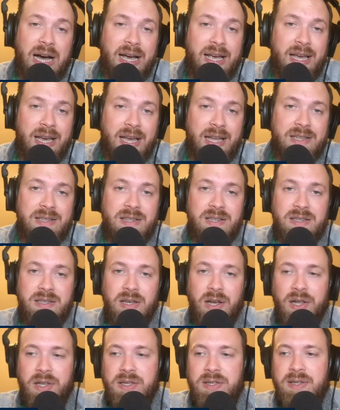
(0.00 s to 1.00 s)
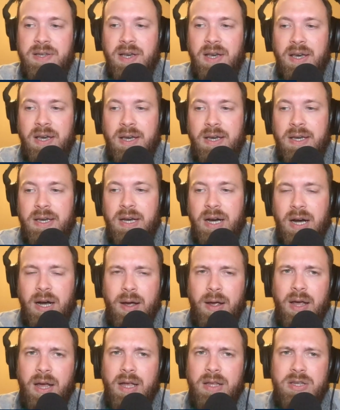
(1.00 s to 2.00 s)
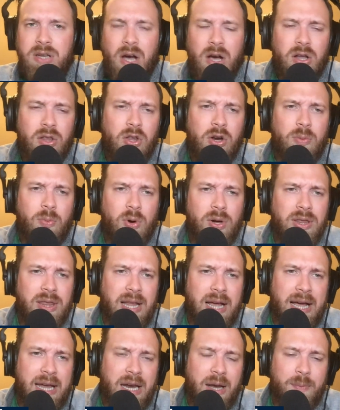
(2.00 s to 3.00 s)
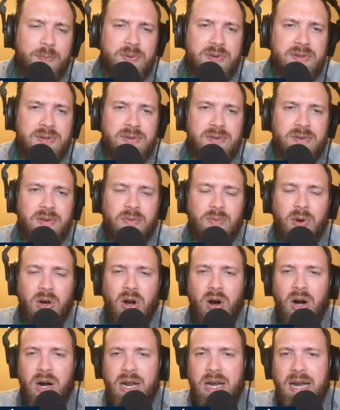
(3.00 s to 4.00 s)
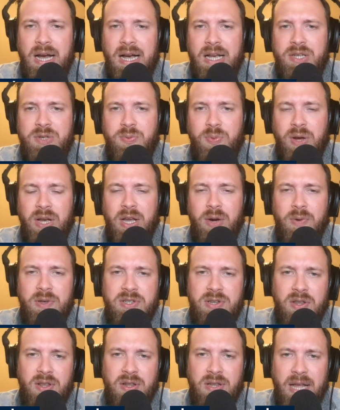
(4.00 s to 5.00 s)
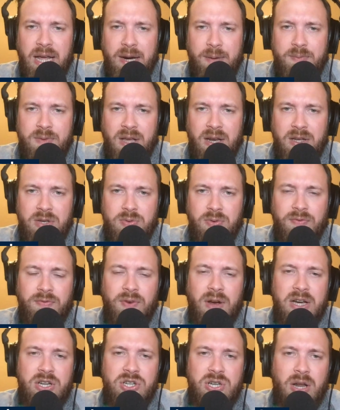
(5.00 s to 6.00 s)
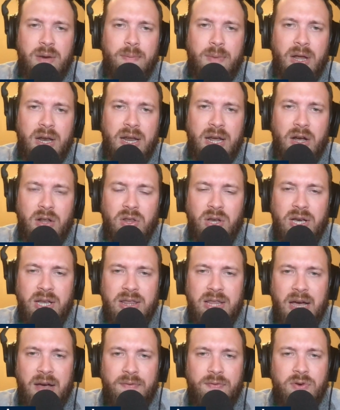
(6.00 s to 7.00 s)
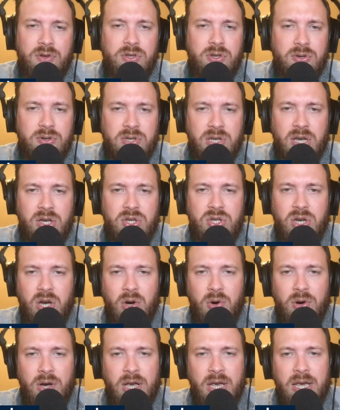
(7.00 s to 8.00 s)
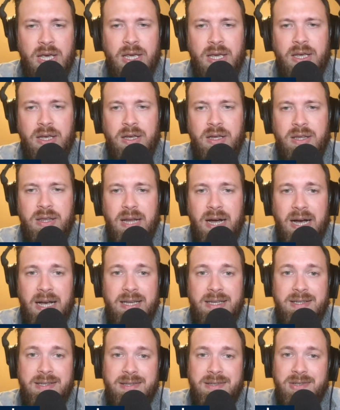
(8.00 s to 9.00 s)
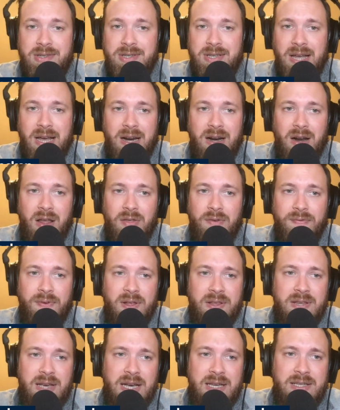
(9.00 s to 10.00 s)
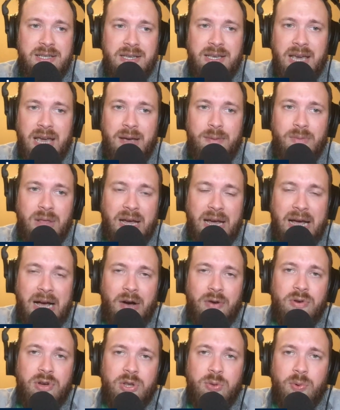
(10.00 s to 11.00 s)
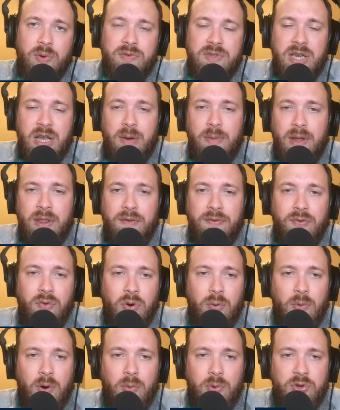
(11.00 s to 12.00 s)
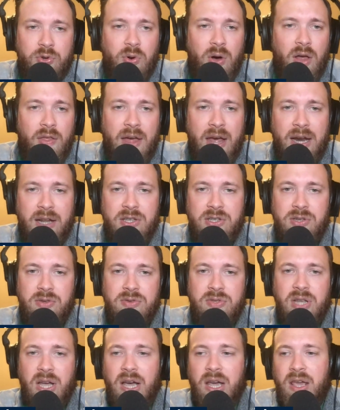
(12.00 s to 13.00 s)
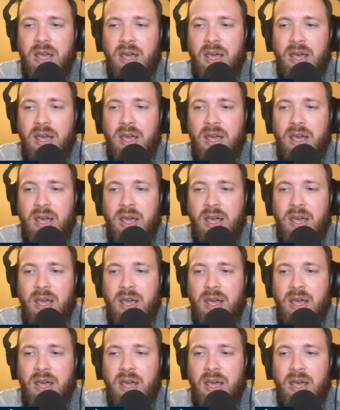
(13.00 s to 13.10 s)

against the Suns, and talk a little more lineups regarding Naz Reid. Once all the lineup data is refreshed on Monday, I'll look at that for Tuesday's show. Naz just had another fantastic game. Like, how could the Wolves get him on the floor more? We'll do all that on Tuesday.